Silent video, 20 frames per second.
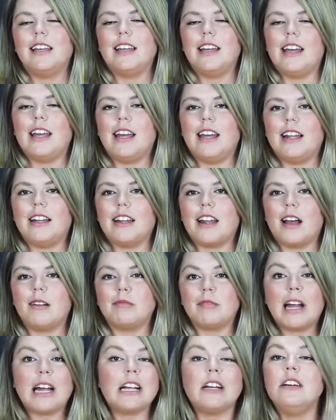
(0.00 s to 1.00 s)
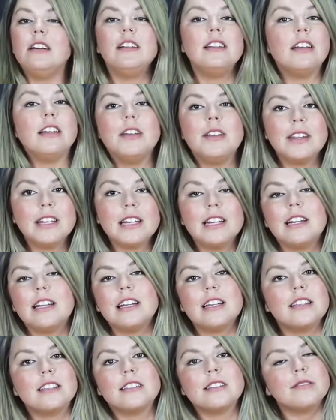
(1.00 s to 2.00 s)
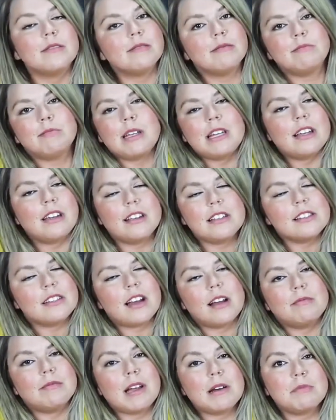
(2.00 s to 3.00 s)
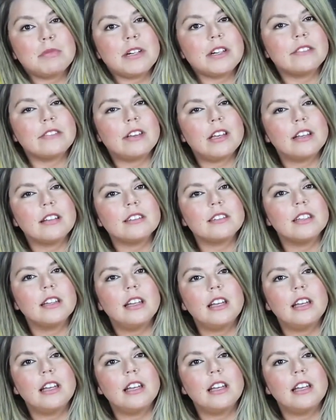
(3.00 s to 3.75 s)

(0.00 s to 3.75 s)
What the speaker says: And I'm not going to tell you that it is, because I'm not perfect.